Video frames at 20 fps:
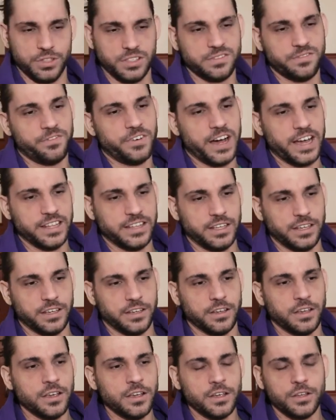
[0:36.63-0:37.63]
is
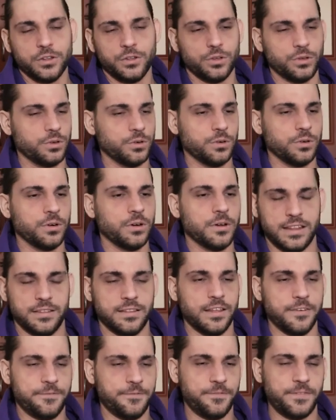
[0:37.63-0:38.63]
fighting to
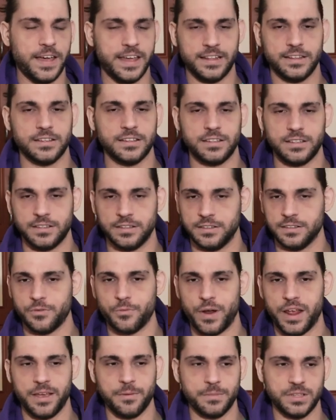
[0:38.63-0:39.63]
defend
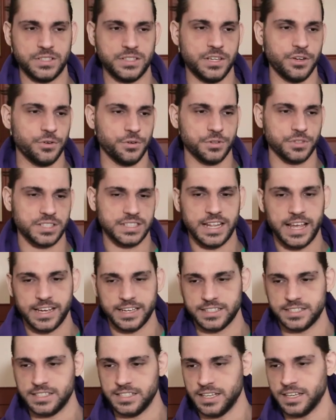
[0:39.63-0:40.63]
Rey Mysterio's
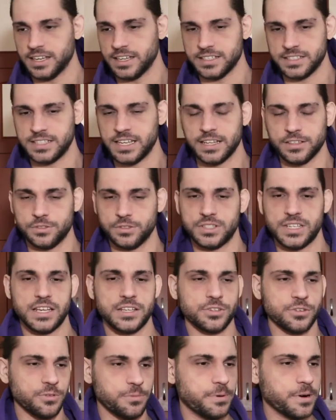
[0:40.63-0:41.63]
legacy, and Santos
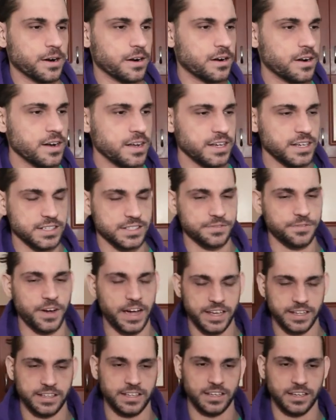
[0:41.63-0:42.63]
Escobar is
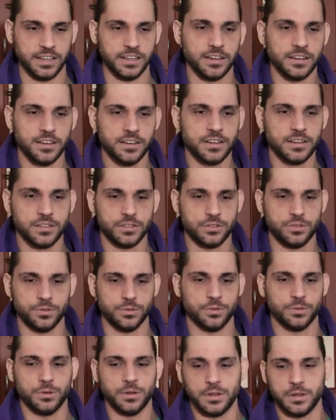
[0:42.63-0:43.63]
fighting
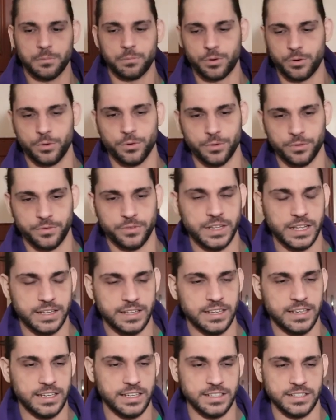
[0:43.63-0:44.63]
to prove that
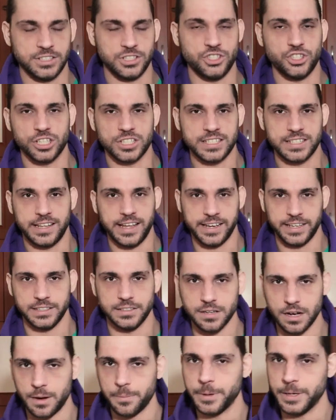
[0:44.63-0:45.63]
he's just
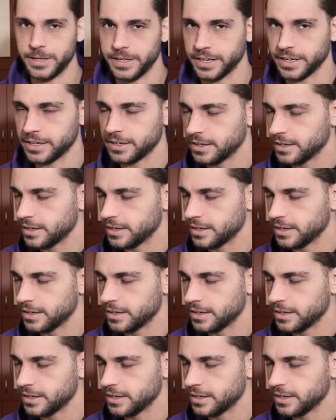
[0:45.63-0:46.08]
like Dominic,